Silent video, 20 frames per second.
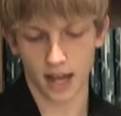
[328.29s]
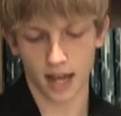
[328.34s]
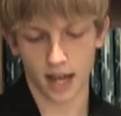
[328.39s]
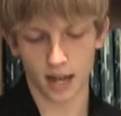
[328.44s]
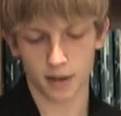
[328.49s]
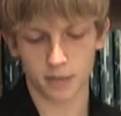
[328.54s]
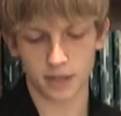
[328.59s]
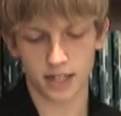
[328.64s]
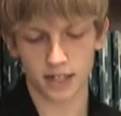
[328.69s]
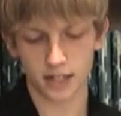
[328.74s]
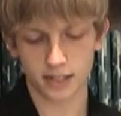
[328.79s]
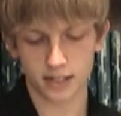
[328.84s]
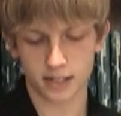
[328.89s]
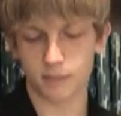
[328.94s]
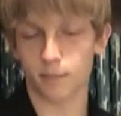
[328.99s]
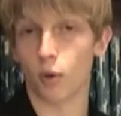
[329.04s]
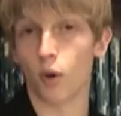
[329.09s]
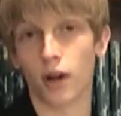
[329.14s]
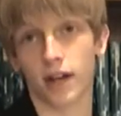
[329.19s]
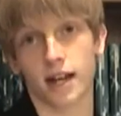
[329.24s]
and because
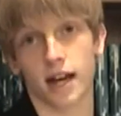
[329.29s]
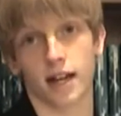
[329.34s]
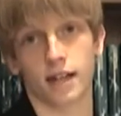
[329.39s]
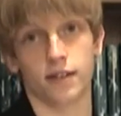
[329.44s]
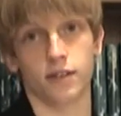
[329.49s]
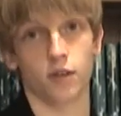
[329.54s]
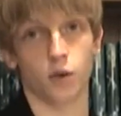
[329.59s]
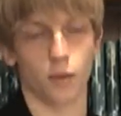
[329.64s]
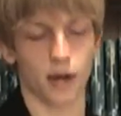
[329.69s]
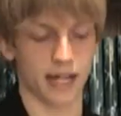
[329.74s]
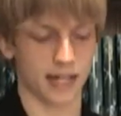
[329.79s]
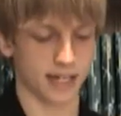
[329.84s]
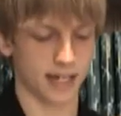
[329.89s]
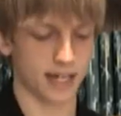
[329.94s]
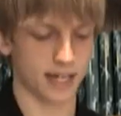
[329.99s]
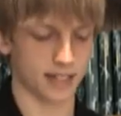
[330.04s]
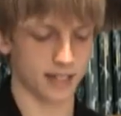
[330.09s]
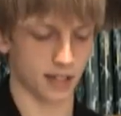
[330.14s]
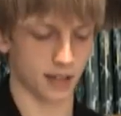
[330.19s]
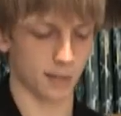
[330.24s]
he boycotted the white
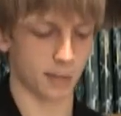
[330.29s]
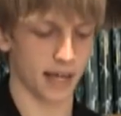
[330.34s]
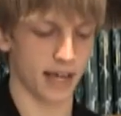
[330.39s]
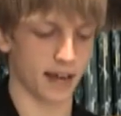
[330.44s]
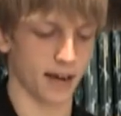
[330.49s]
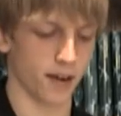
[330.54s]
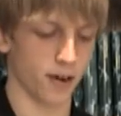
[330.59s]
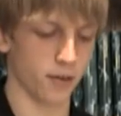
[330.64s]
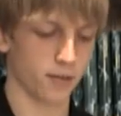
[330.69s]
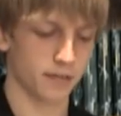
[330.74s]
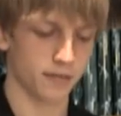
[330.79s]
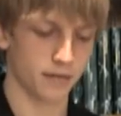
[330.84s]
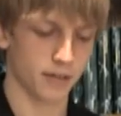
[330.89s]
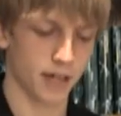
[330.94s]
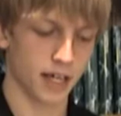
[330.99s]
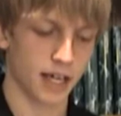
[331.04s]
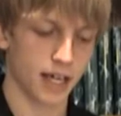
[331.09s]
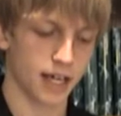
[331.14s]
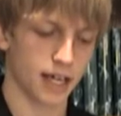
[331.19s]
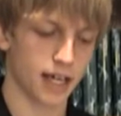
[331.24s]
keys on the piano,
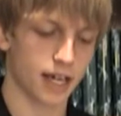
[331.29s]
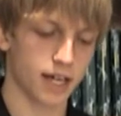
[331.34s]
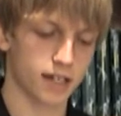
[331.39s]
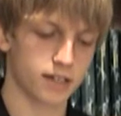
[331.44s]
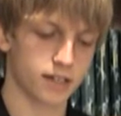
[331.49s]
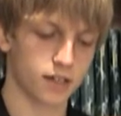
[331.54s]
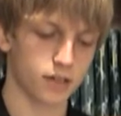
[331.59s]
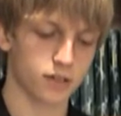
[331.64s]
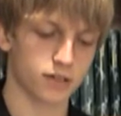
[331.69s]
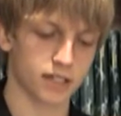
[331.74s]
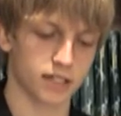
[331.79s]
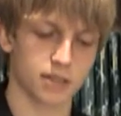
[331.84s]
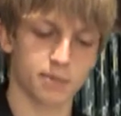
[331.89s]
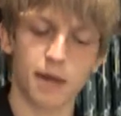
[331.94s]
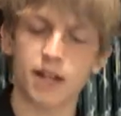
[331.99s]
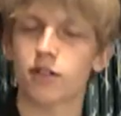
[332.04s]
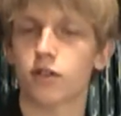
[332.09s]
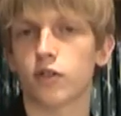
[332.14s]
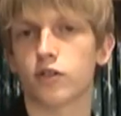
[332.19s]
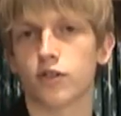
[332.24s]
he had to use a
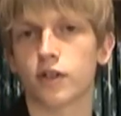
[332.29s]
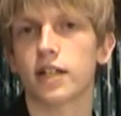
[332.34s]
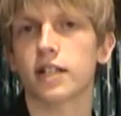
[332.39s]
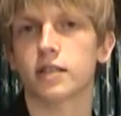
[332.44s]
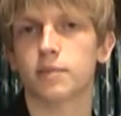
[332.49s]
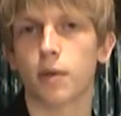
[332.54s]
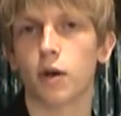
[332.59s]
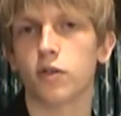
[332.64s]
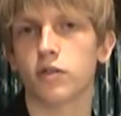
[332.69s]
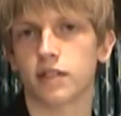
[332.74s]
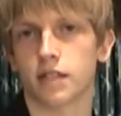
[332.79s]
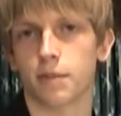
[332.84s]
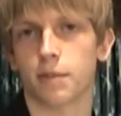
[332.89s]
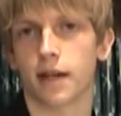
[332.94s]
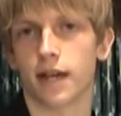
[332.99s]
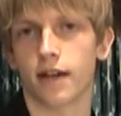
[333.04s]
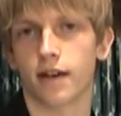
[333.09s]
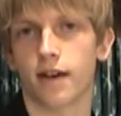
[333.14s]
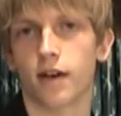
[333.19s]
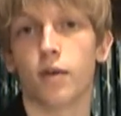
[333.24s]
special transposing
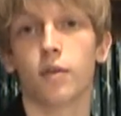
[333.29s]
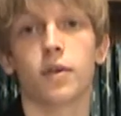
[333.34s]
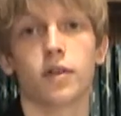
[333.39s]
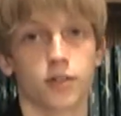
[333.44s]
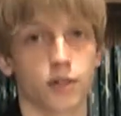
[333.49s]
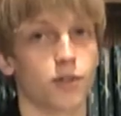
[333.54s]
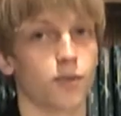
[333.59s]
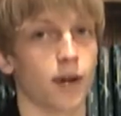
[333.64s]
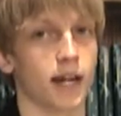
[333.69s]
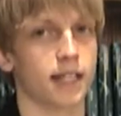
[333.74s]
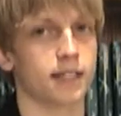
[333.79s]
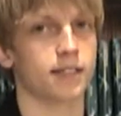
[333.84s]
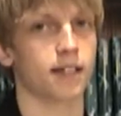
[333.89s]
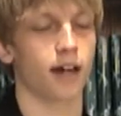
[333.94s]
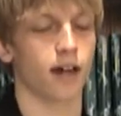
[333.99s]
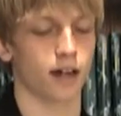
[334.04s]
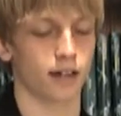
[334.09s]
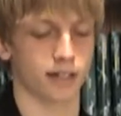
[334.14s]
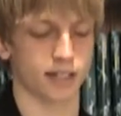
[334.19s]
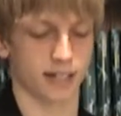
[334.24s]
piano to write
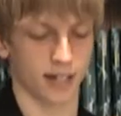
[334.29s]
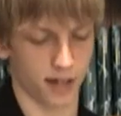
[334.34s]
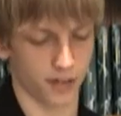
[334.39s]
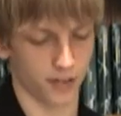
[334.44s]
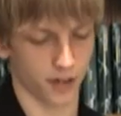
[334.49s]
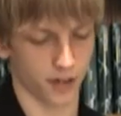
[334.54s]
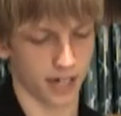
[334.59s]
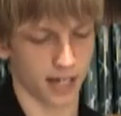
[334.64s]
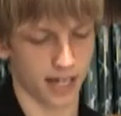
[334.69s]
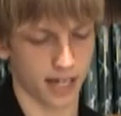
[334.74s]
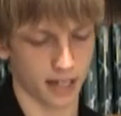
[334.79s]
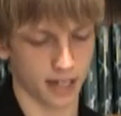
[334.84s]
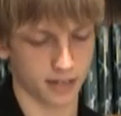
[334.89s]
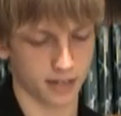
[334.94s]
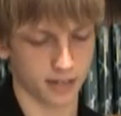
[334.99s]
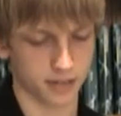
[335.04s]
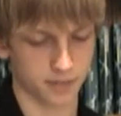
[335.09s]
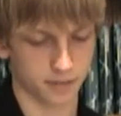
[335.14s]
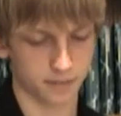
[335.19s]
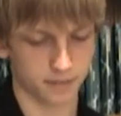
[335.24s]
songs in other keys.